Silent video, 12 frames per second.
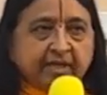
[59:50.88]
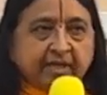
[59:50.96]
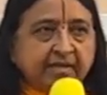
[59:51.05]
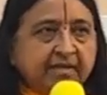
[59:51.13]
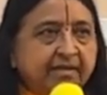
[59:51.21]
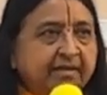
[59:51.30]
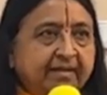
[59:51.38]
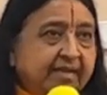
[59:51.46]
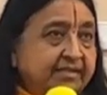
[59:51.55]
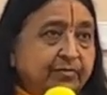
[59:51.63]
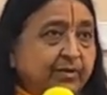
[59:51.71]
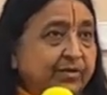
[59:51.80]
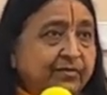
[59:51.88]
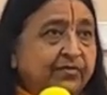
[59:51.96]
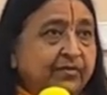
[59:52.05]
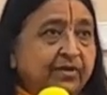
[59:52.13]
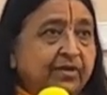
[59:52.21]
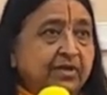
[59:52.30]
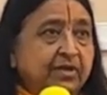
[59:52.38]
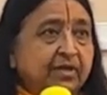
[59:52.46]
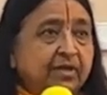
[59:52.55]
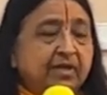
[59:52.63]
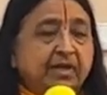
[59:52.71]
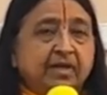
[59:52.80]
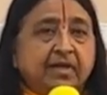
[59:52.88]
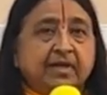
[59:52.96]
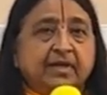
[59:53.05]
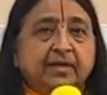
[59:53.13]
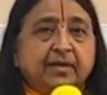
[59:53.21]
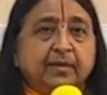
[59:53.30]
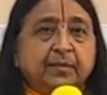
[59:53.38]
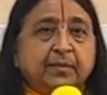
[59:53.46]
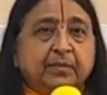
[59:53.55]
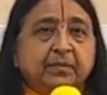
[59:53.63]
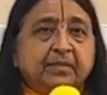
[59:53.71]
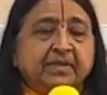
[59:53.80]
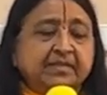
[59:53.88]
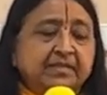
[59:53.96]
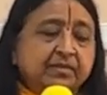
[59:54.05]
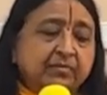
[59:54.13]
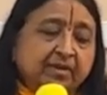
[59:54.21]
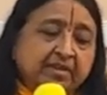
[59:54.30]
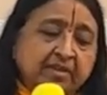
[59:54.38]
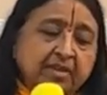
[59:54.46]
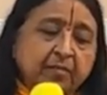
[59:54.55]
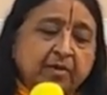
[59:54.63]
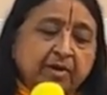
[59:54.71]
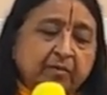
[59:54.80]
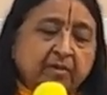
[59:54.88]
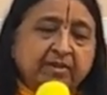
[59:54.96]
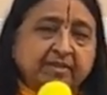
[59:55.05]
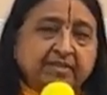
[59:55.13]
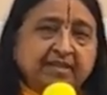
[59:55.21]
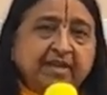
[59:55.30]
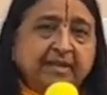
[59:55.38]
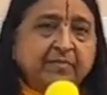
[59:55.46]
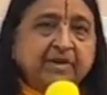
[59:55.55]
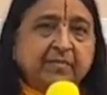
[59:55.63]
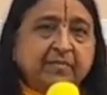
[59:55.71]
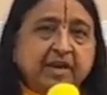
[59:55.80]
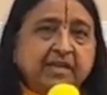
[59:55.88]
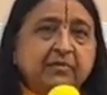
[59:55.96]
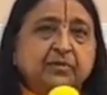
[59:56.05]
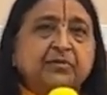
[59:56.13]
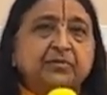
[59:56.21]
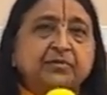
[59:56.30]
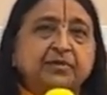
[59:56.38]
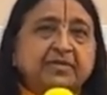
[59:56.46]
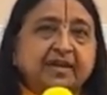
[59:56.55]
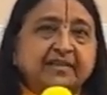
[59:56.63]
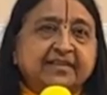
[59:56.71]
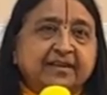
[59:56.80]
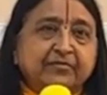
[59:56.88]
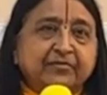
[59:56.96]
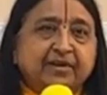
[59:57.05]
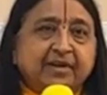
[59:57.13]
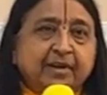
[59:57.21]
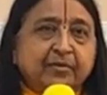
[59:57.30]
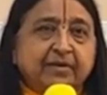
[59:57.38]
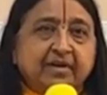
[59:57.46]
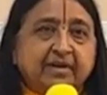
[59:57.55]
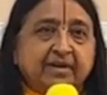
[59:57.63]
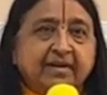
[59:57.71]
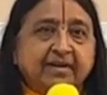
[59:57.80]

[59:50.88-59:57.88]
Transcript: And that's wonderful. But he said, I think about him all the time, but I'm not able to do sadhana for an hour.